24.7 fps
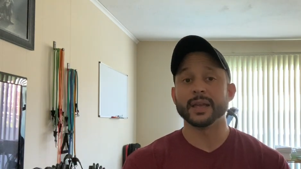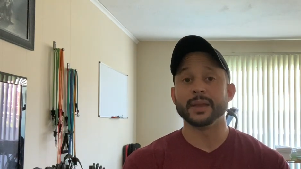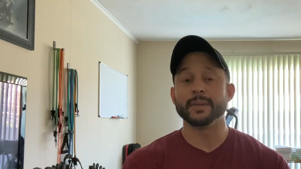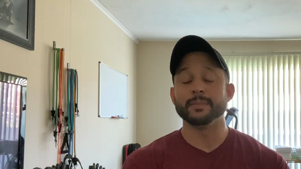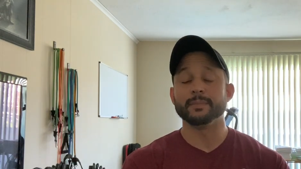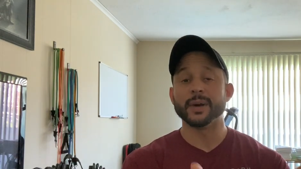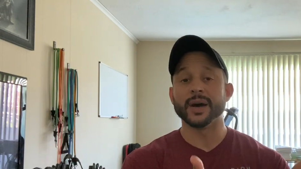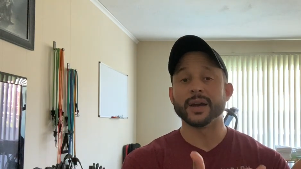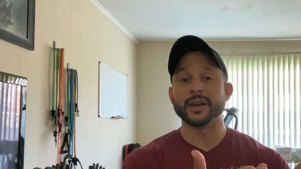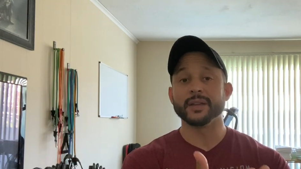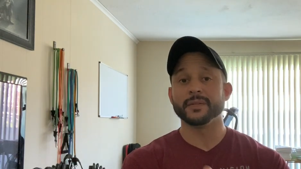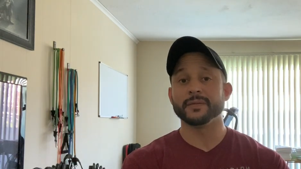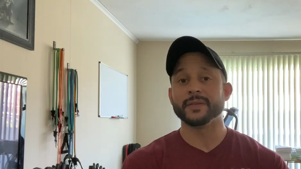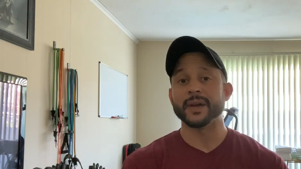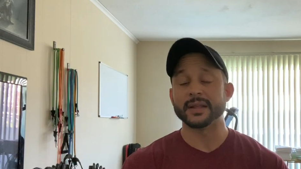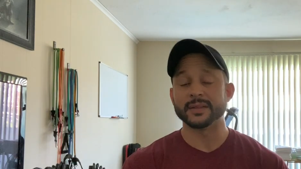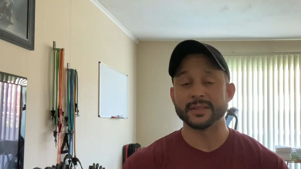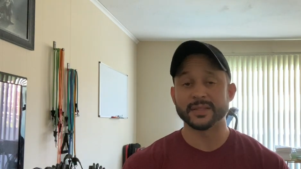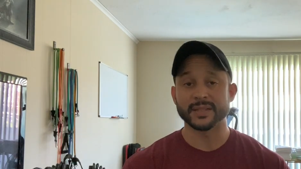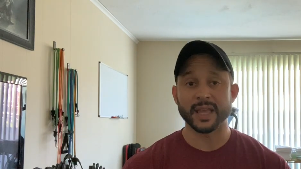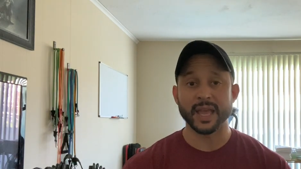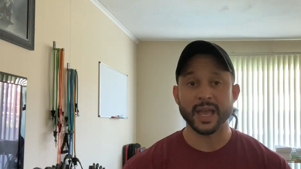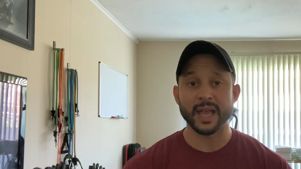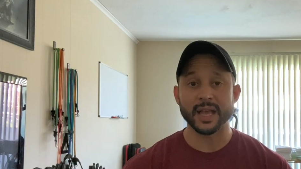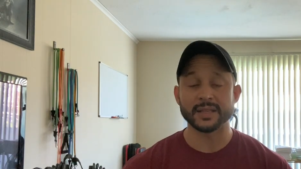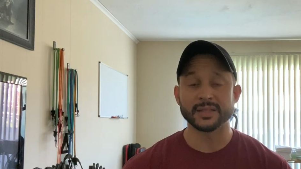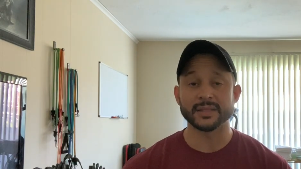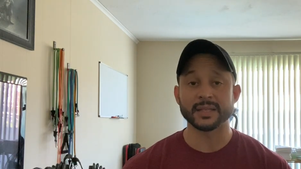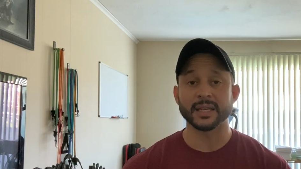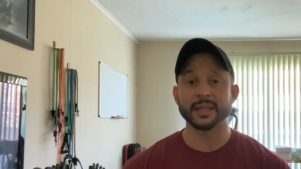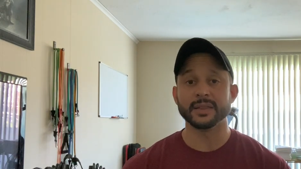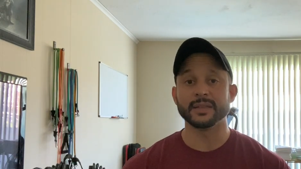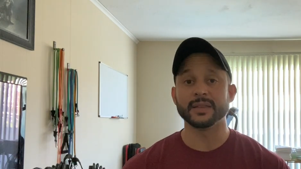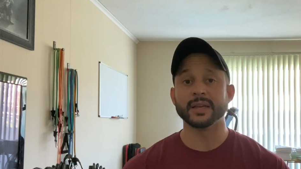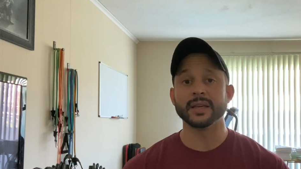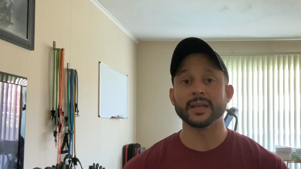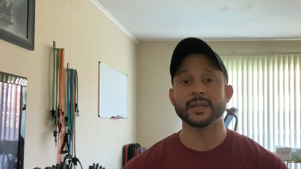body fat scans
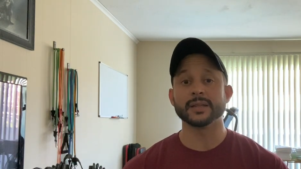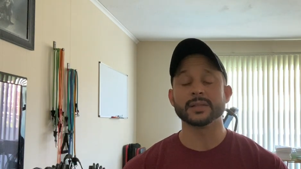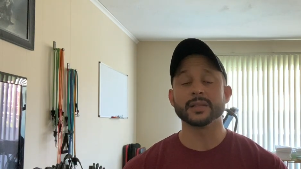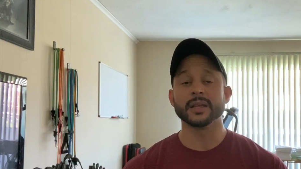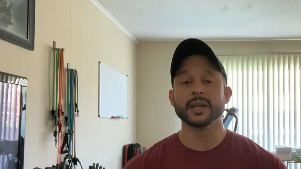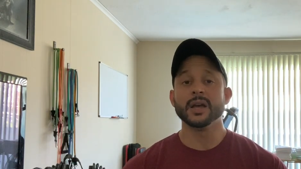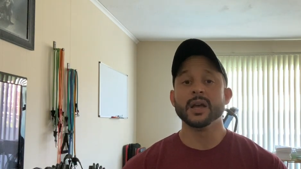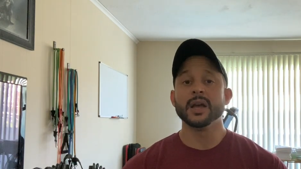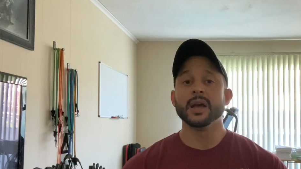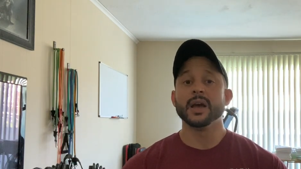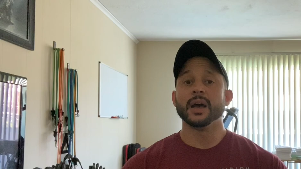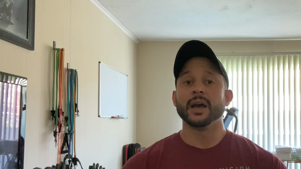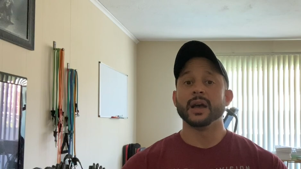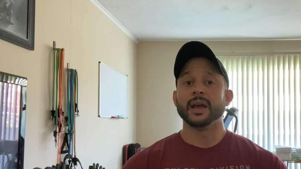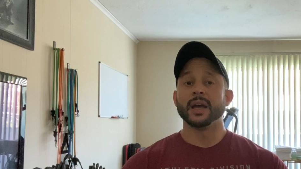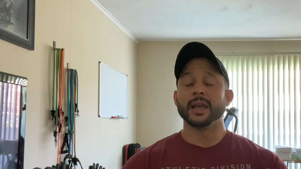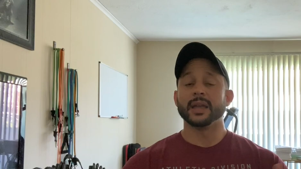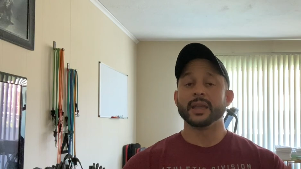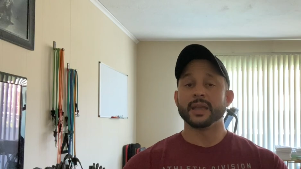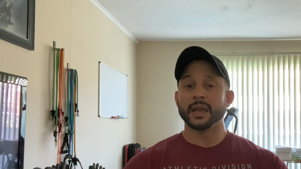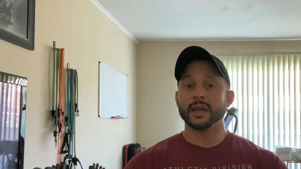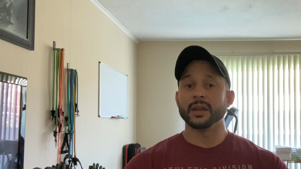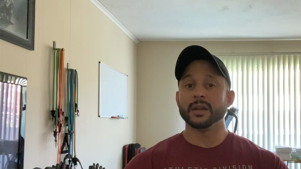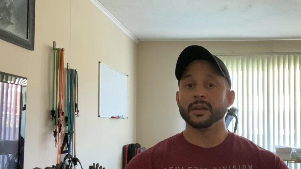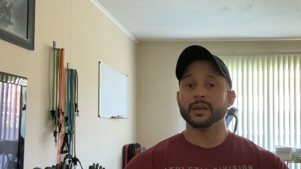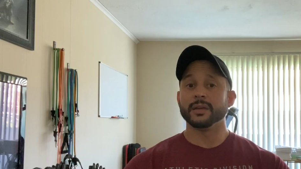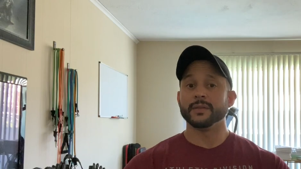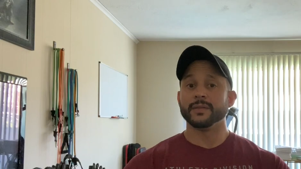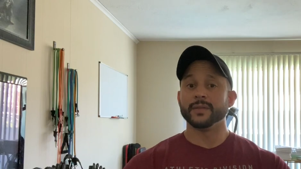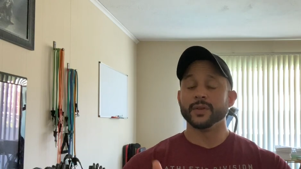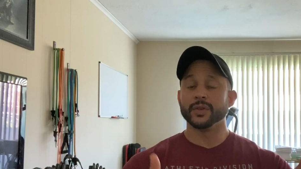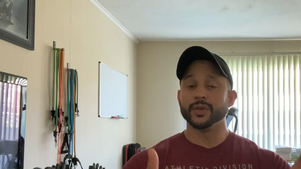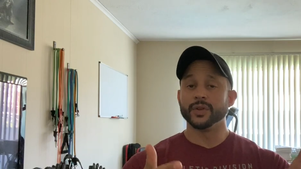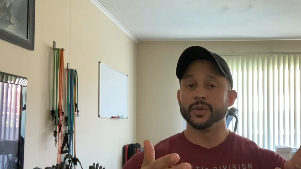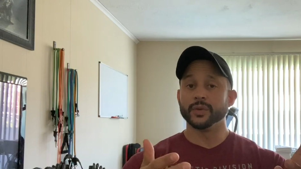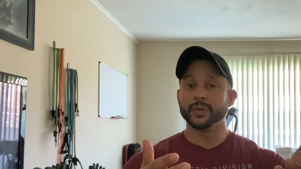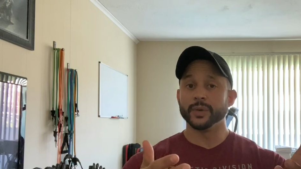like this, again, if
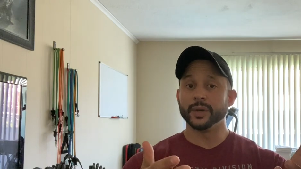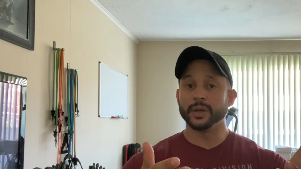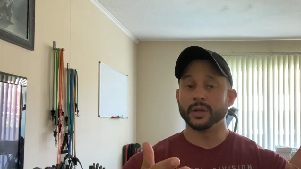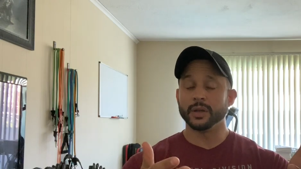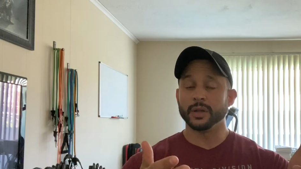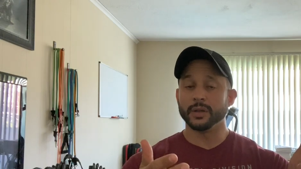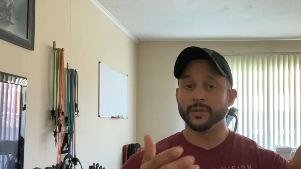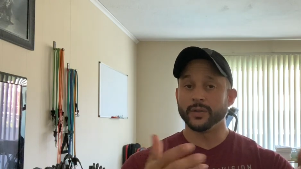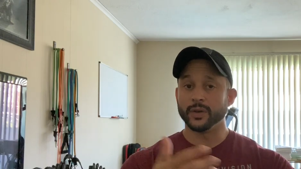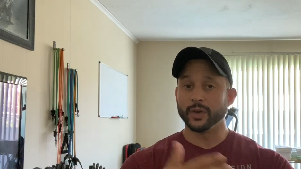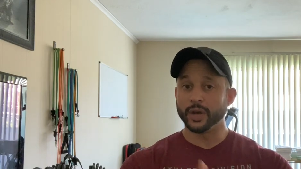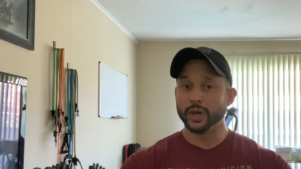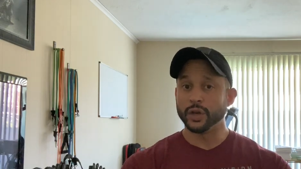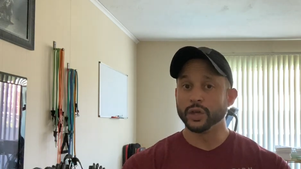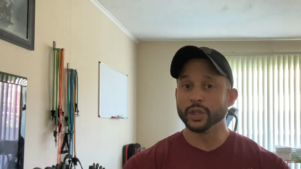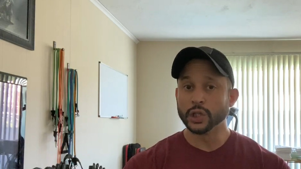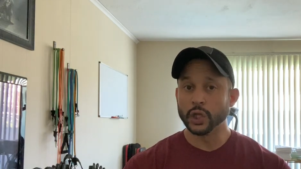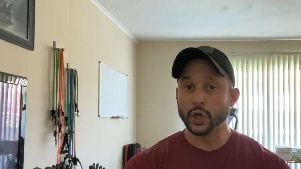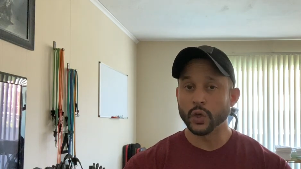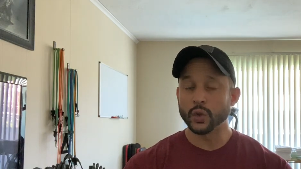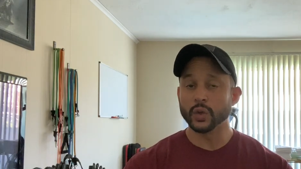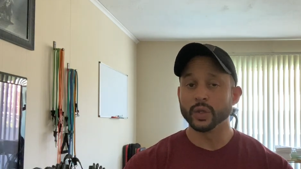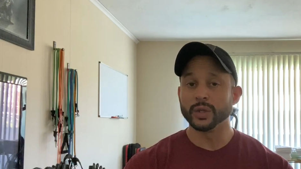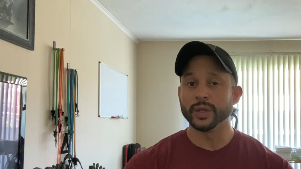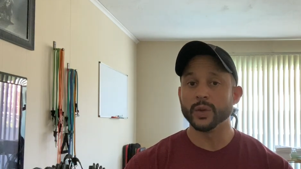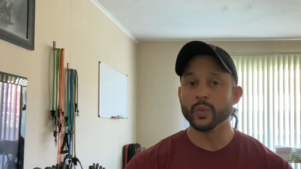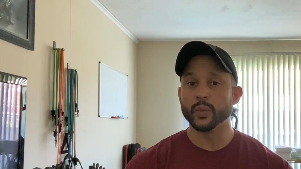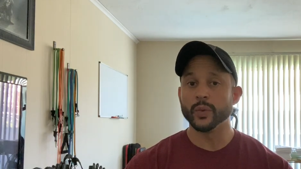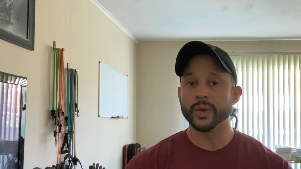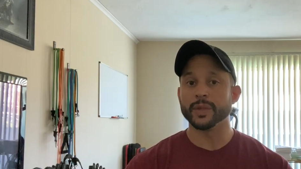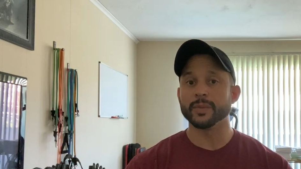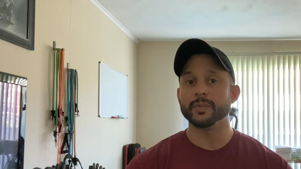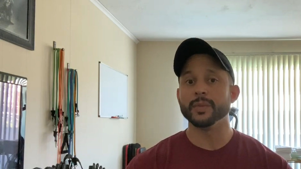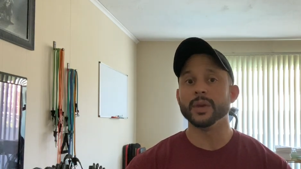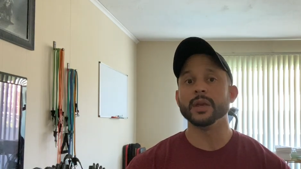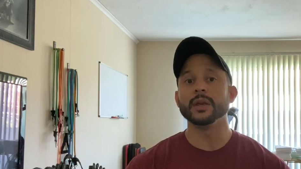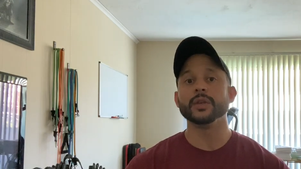you're here locally
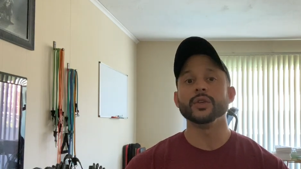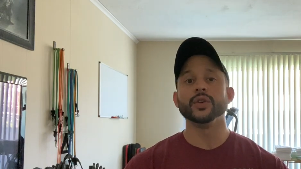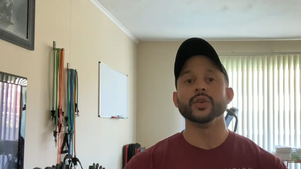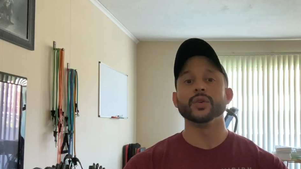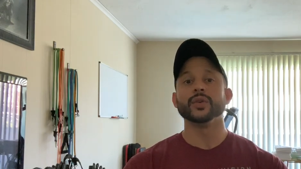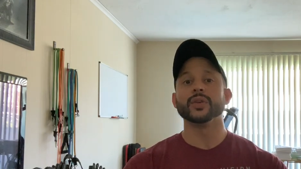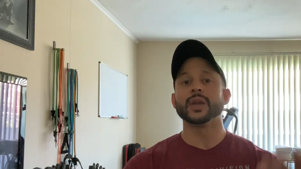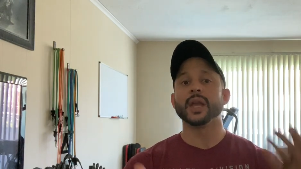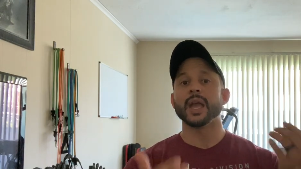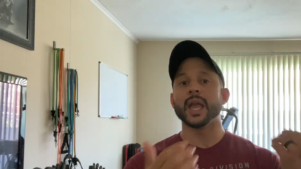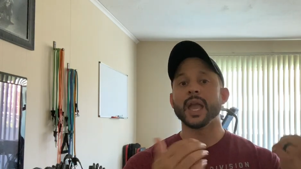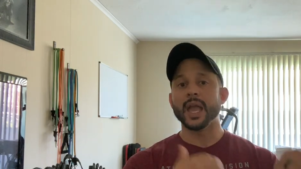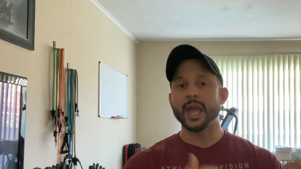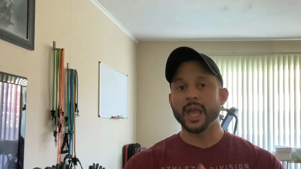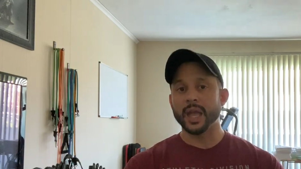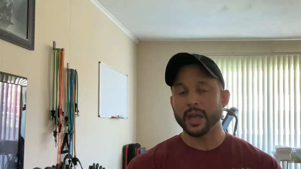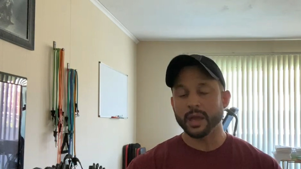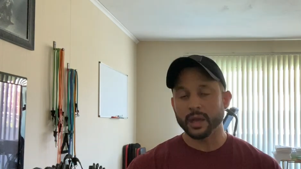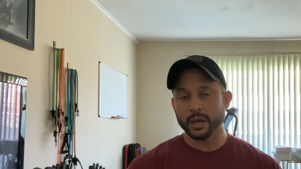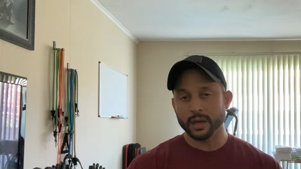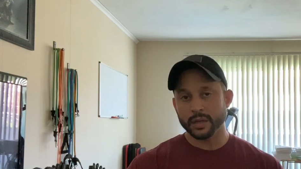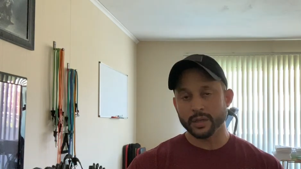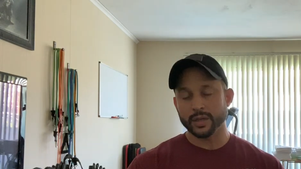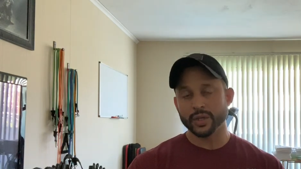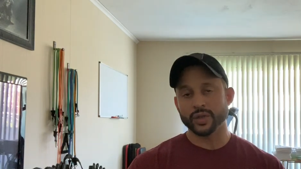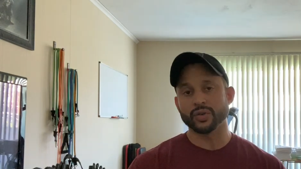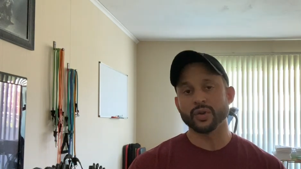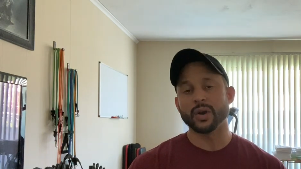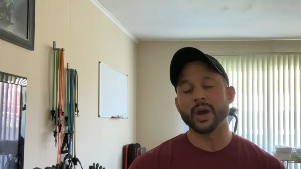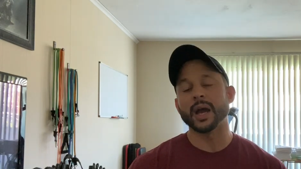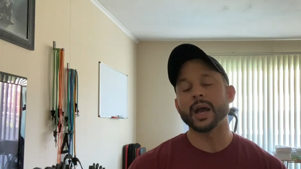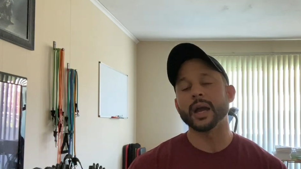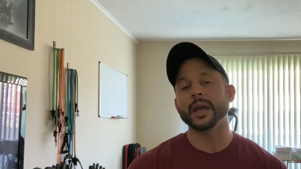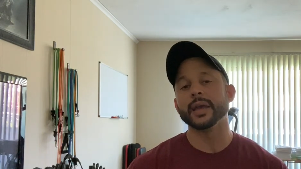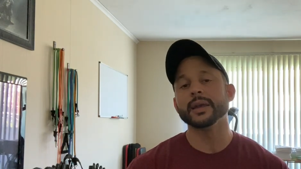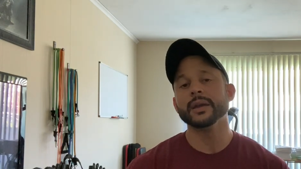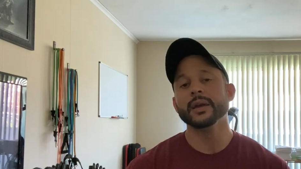with me, you can
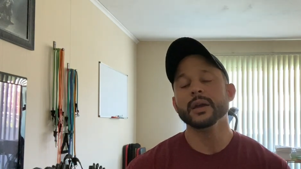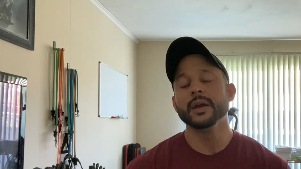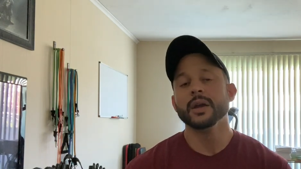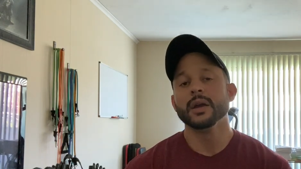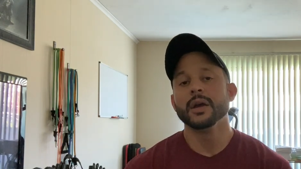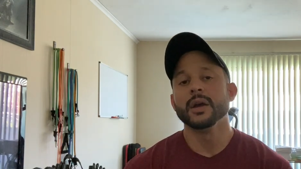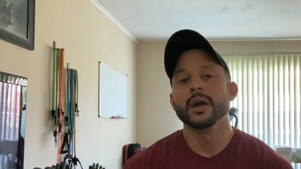try